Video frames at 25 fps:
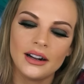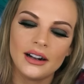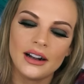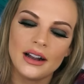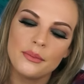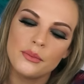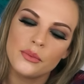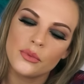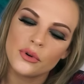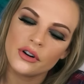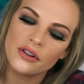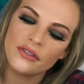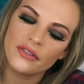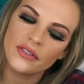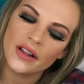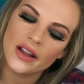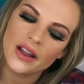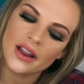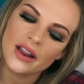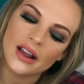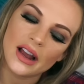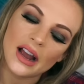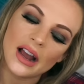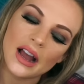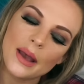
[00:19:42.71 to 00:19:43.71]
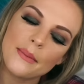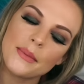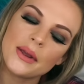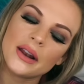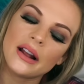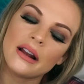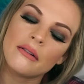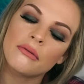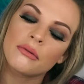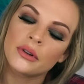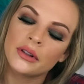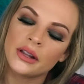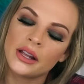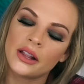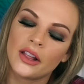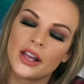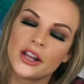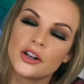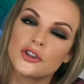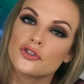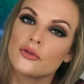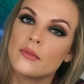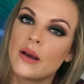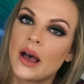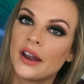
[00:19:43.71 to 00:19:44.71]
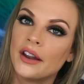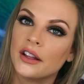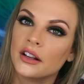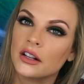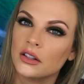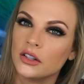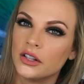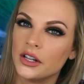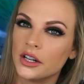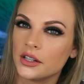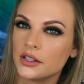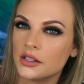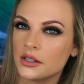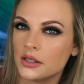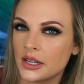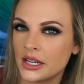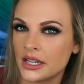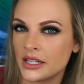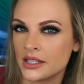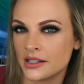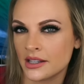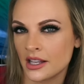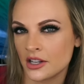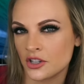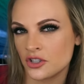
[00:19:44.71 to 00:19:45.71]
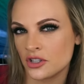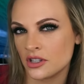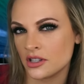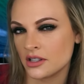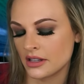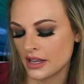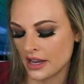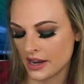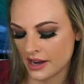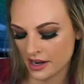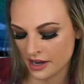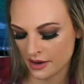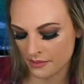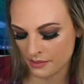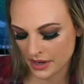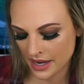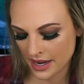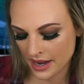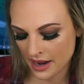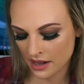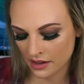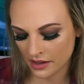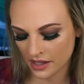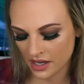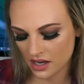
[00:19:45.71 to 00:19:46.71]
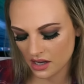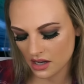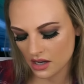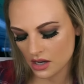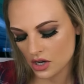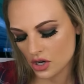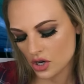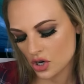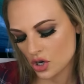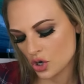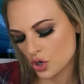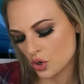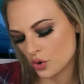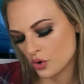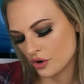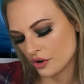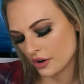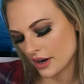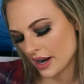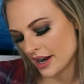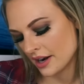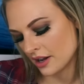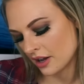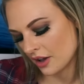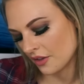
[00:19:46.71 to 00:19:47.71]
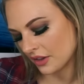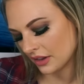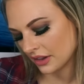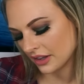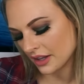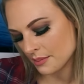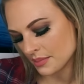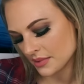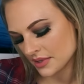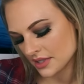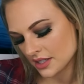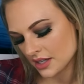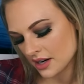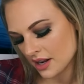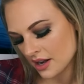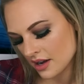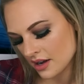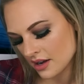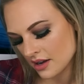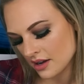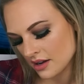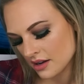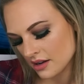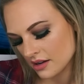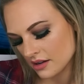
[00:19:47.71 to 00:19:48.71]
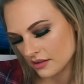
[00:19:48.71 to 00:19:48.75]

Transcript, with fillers: I'm more of like, I mean, I really like dramatic looks, because that's just like up my alley. Oh, great, all the lip stuff.